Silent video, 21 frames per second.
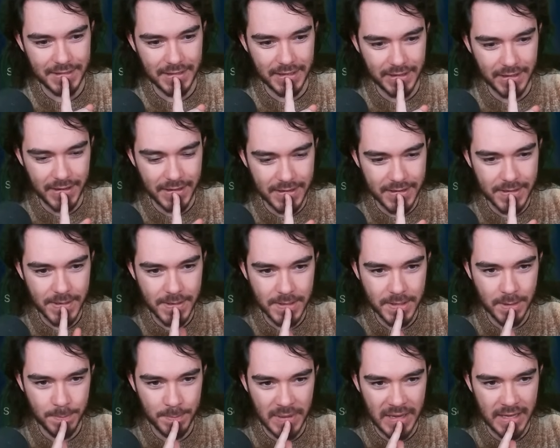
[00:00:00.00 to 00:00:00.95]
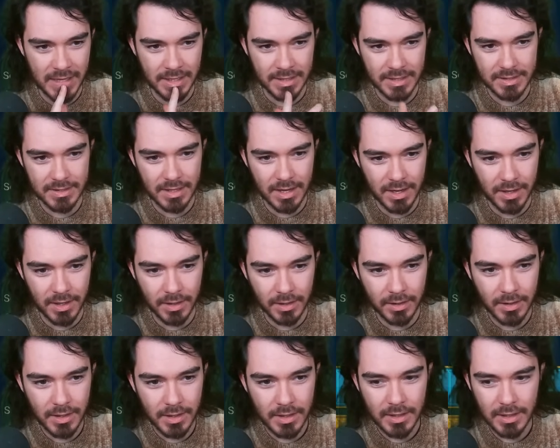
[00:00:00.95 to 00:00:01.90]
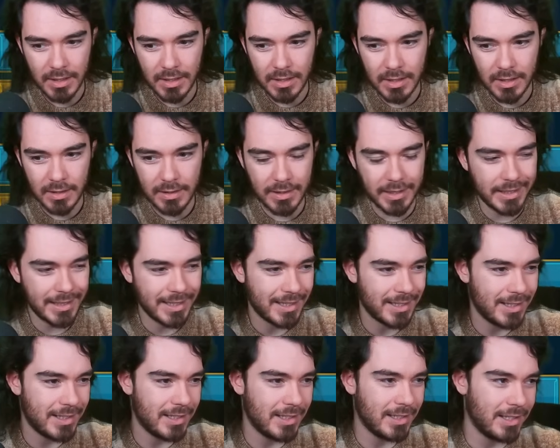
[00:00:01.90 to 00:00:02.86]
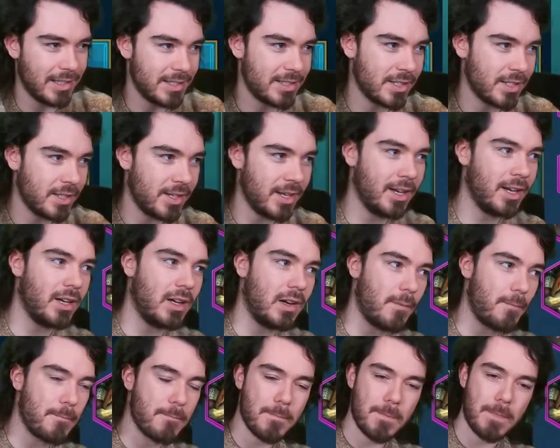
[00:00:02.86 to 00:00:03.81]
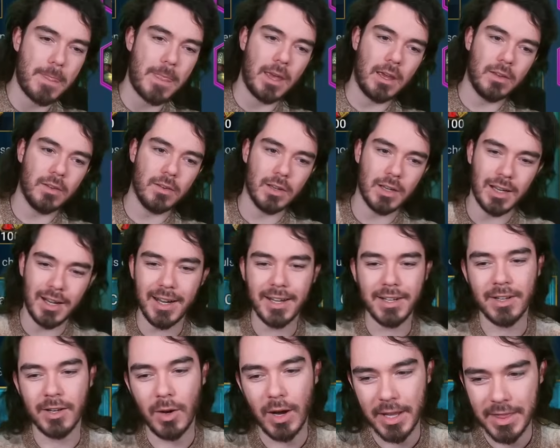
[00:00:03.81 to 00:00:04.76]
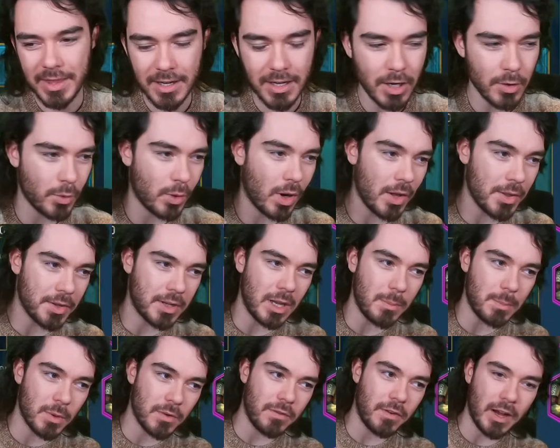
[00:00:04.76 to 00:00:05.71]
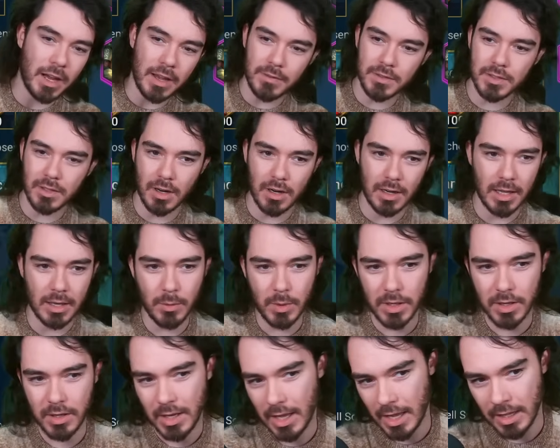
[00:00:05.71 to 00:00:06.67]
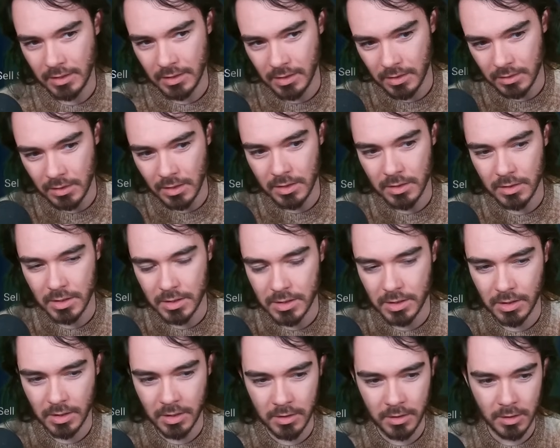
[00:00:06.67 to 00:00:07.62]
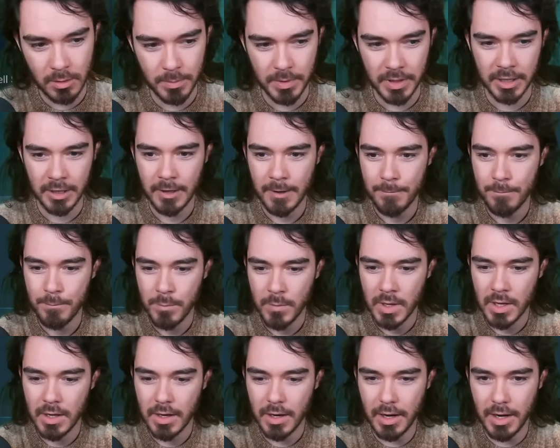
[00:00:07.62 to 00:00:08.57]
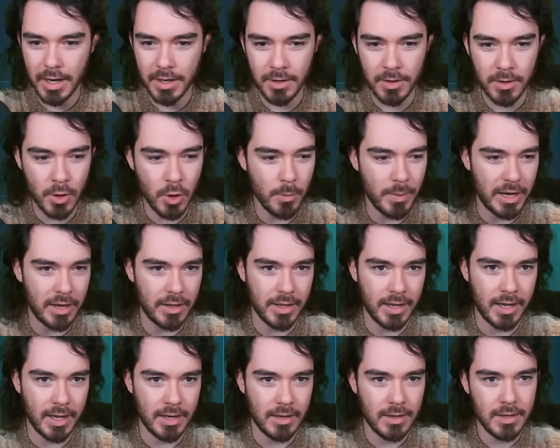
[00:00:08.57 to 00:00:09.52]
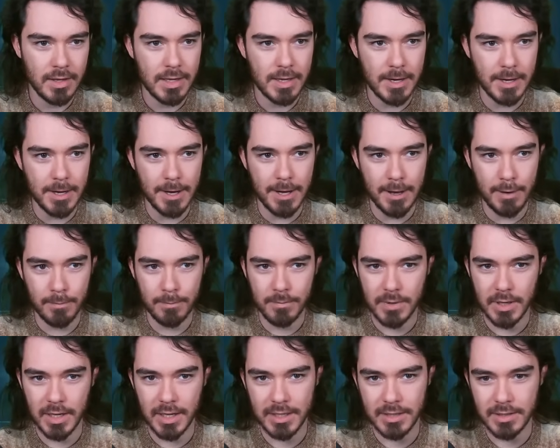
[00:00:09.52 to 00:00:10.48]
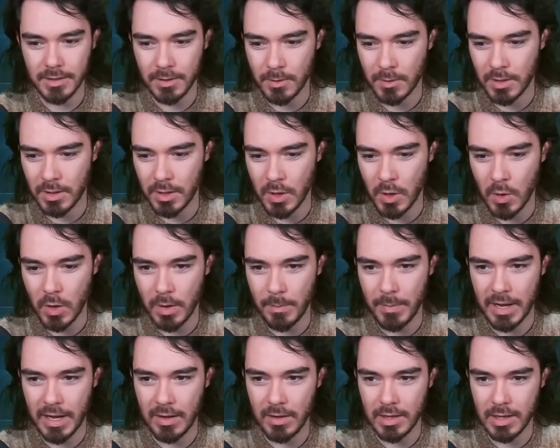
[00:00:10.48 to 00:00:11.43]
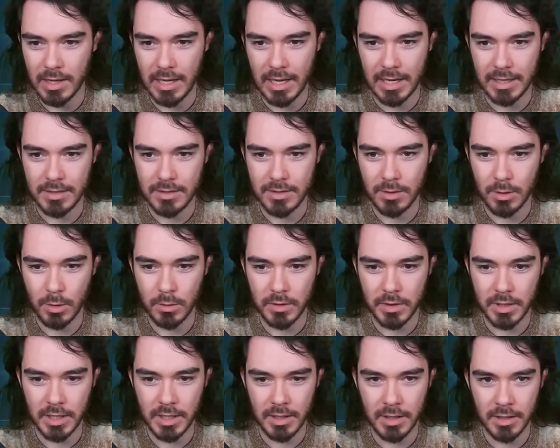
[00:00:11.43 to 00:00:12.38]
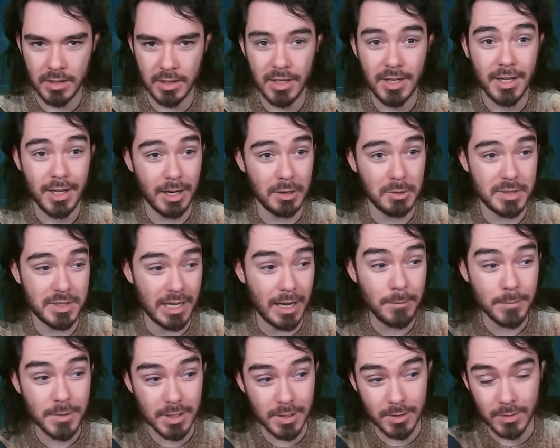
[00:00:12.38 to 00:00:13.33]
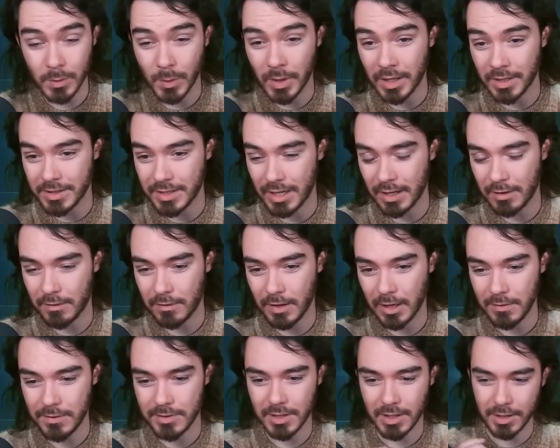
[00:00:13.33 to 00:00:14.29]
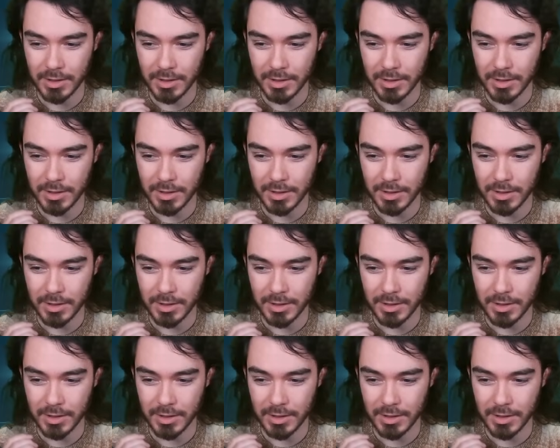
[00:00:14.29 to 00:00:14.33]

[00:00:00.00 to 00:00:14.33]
Like, I could come in and sell, like, Elysinia. I don't know. I think I'd rather keep the five-star. Like, we could get another Eternal, but I don't know about that. Um, I don't know about that over here. I was tempted as well to get five-star